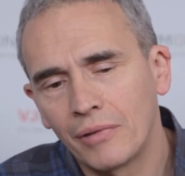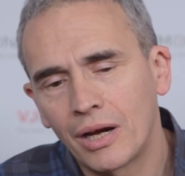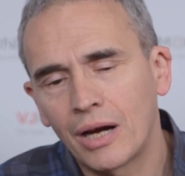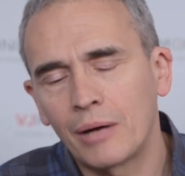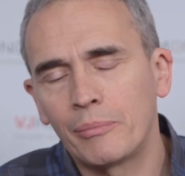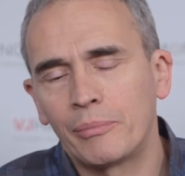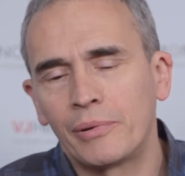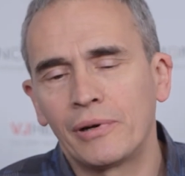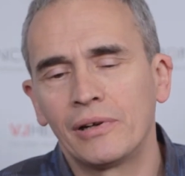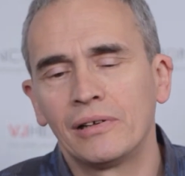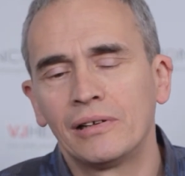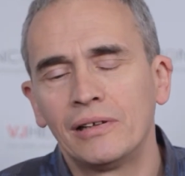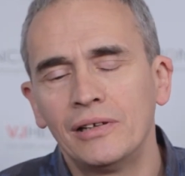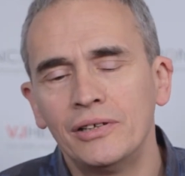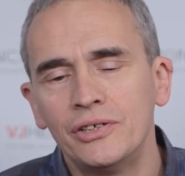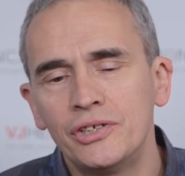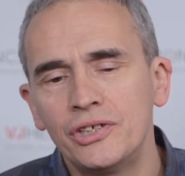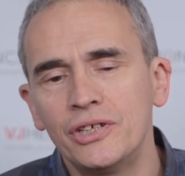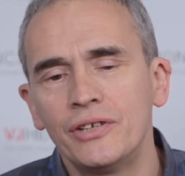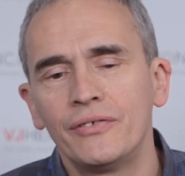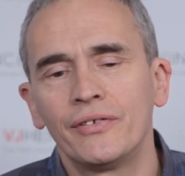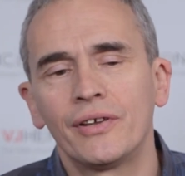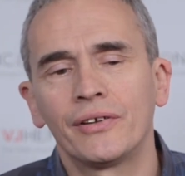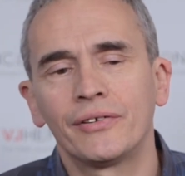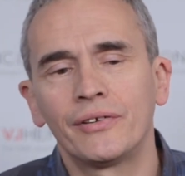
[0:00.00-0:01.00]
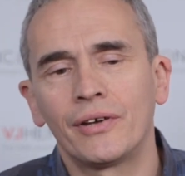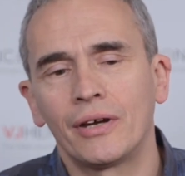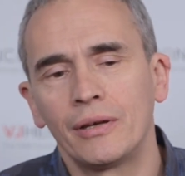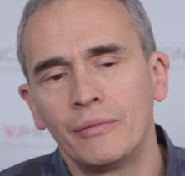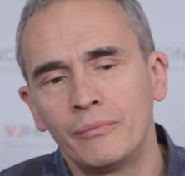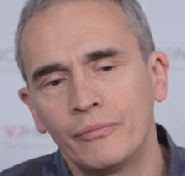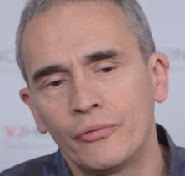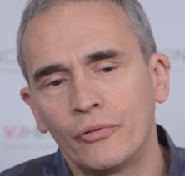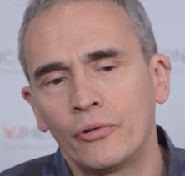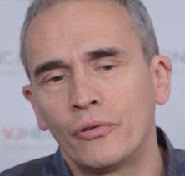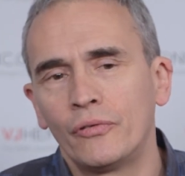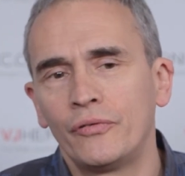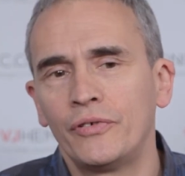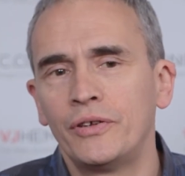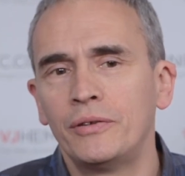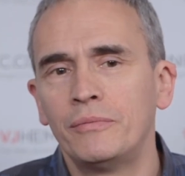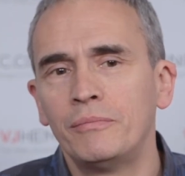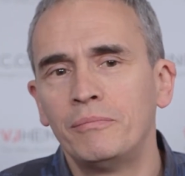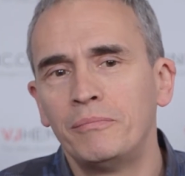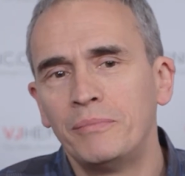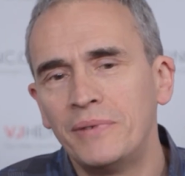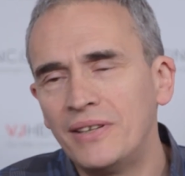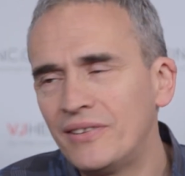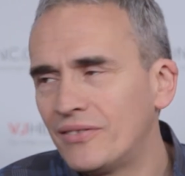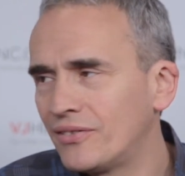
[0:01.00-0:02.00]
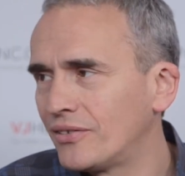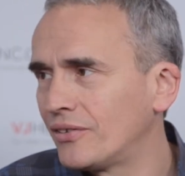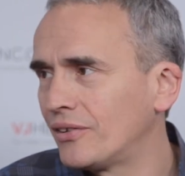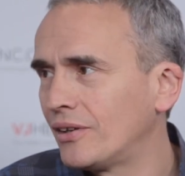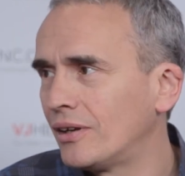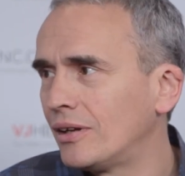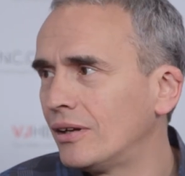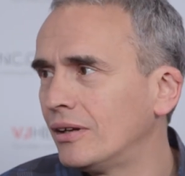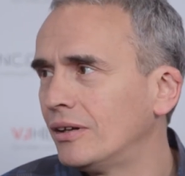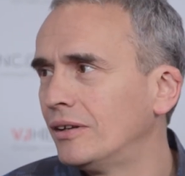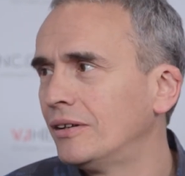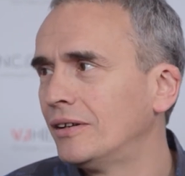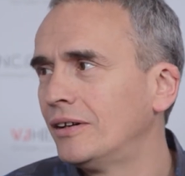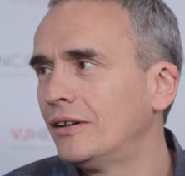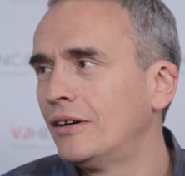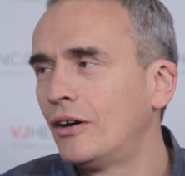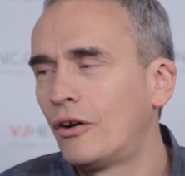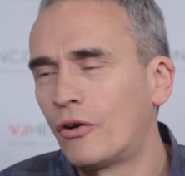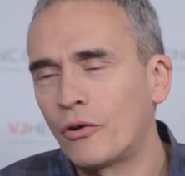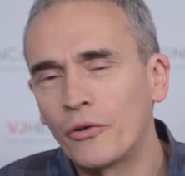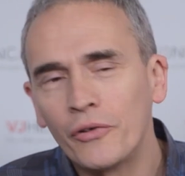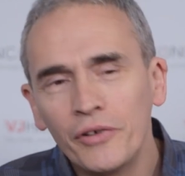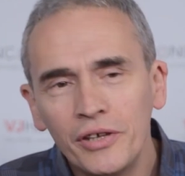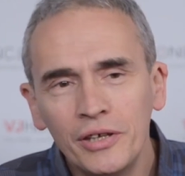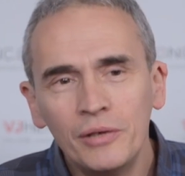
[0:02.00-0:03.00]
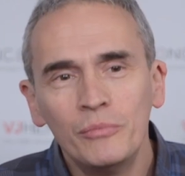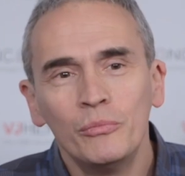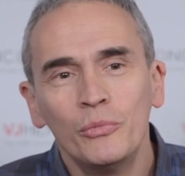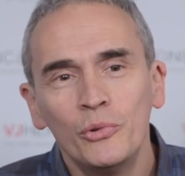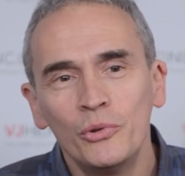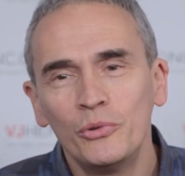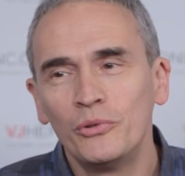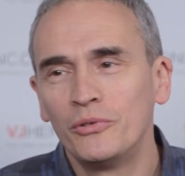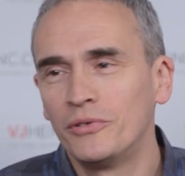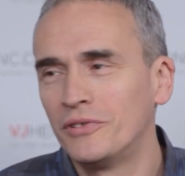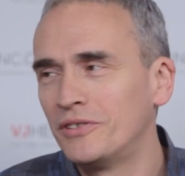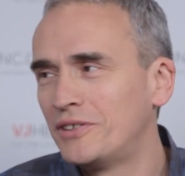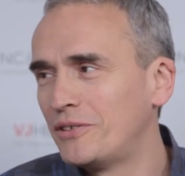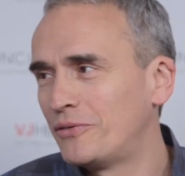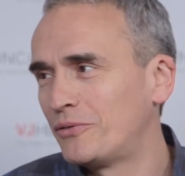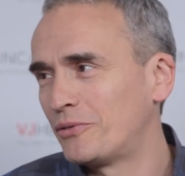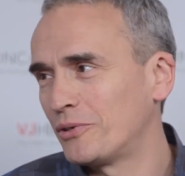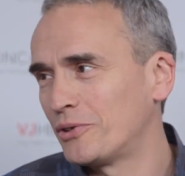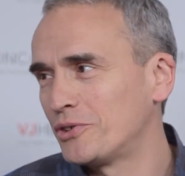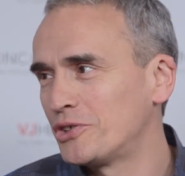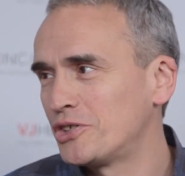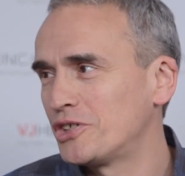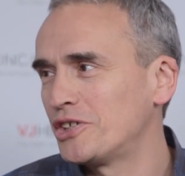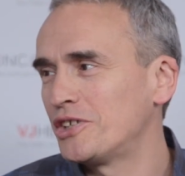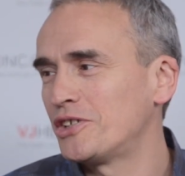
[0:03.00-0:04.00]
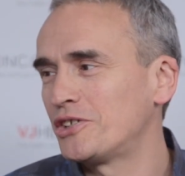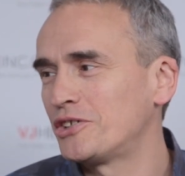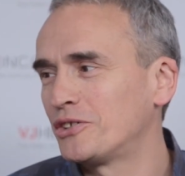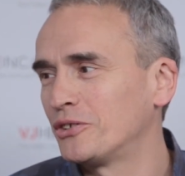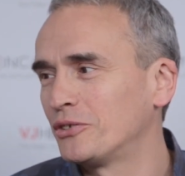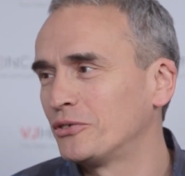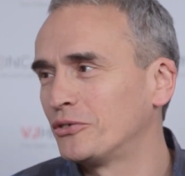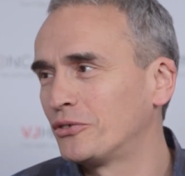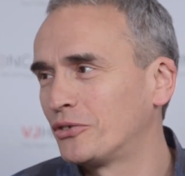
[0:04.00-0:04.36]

apparently genes that are involved in B cell or immune differentiation.